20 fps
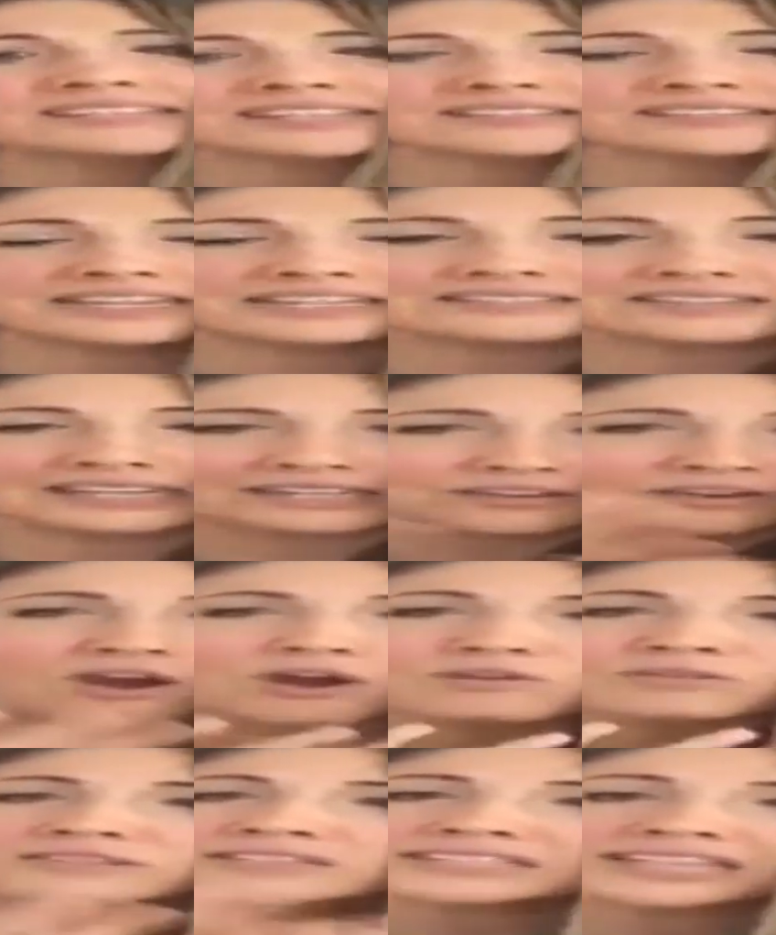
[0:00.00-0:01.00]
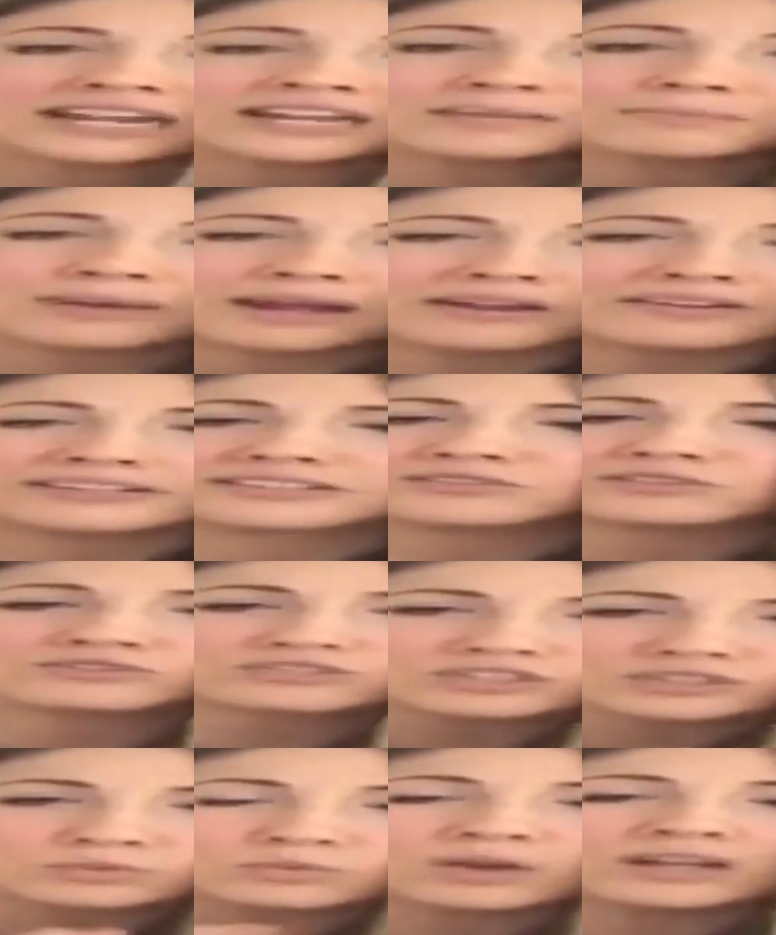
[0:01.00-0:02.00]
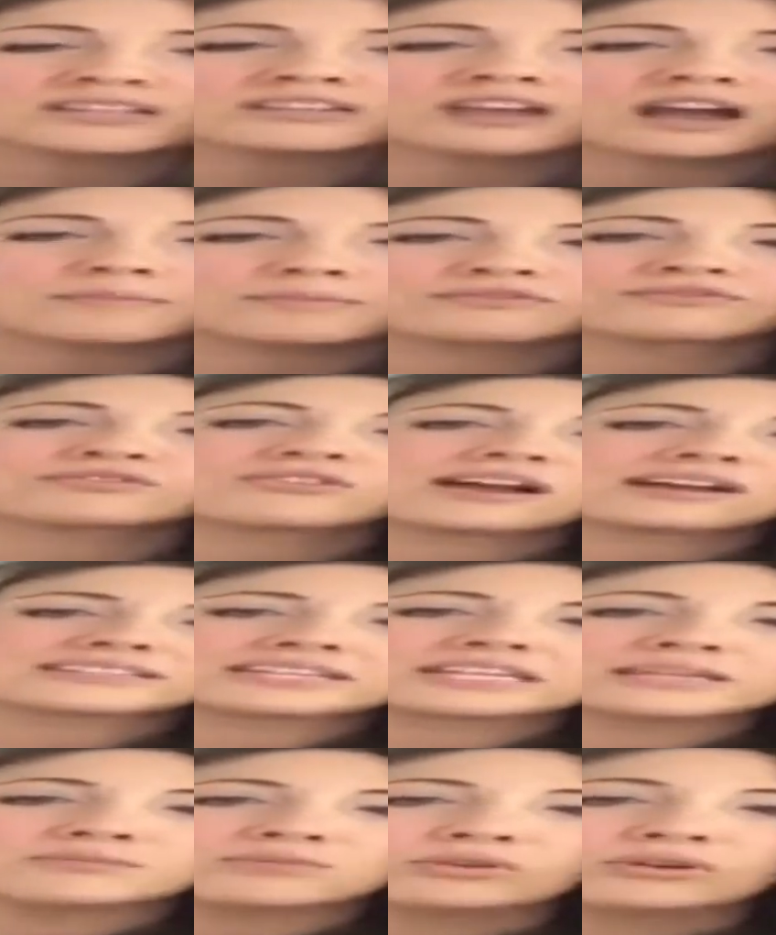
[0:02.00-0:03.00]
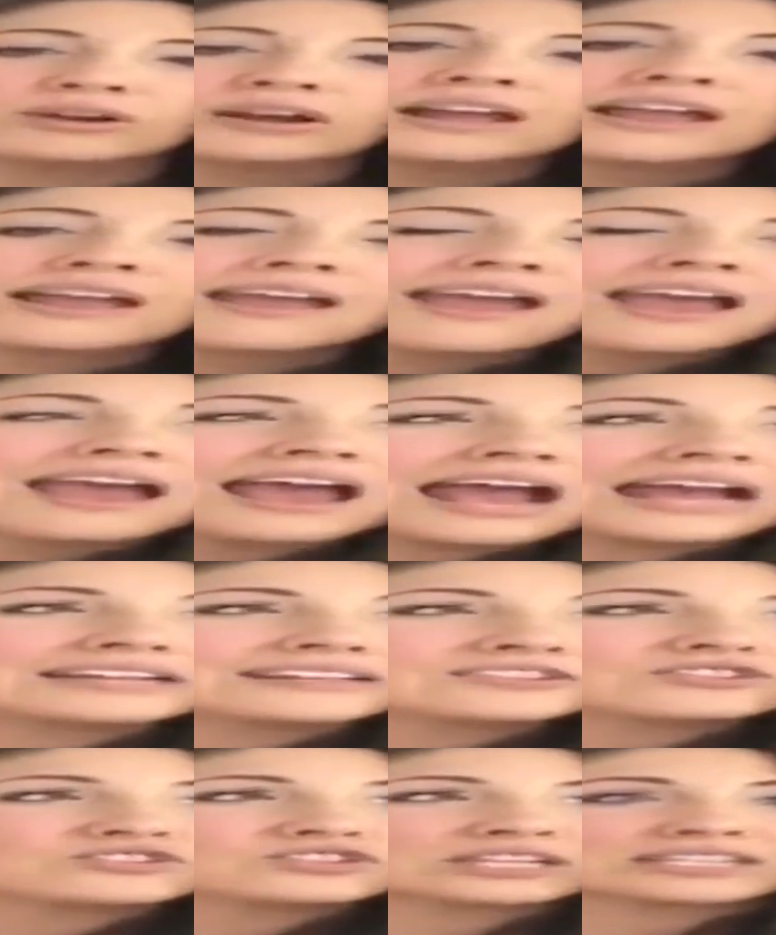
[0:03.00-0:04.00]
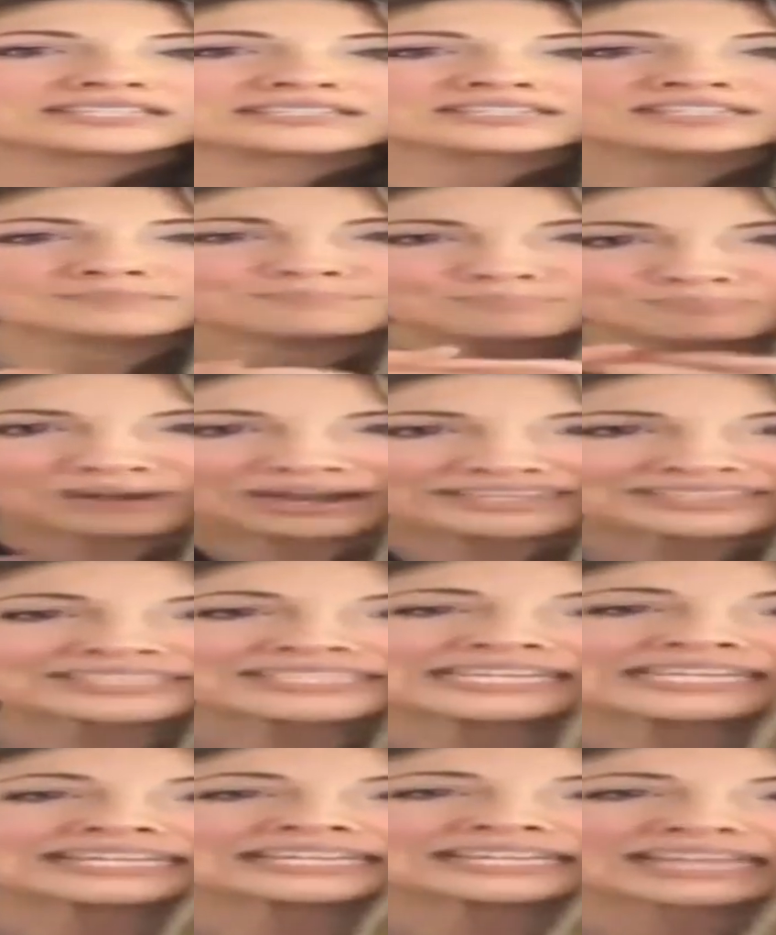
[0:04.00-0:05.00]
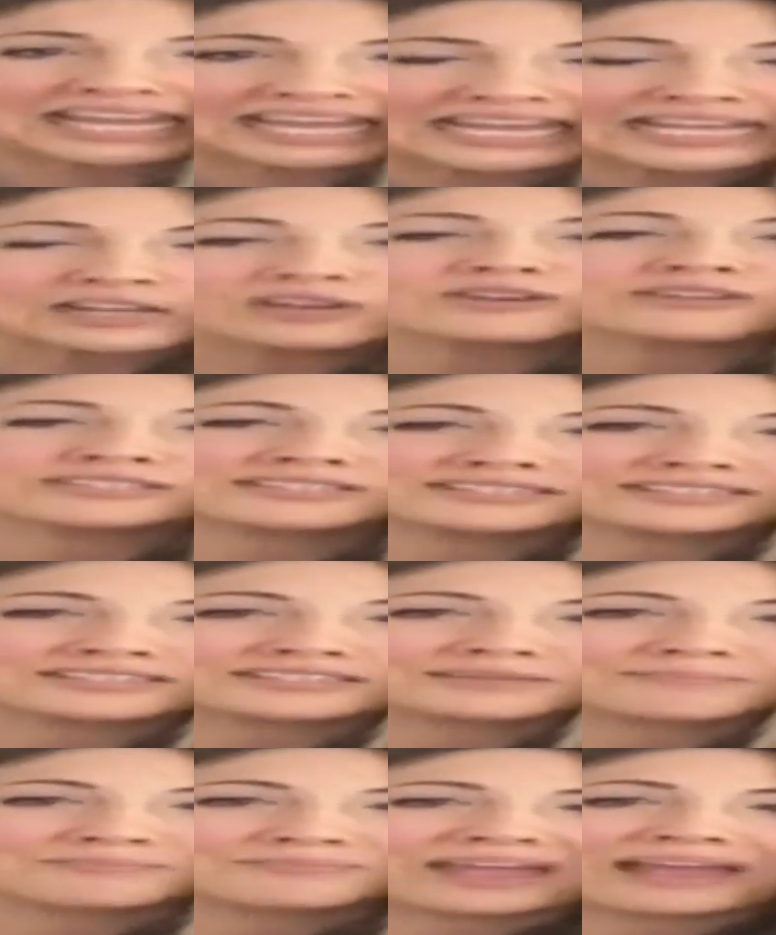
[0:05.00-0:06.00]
It's like a whole salad bar. It's not just one type of grass anymore, and it's just this buzzing ecosystem.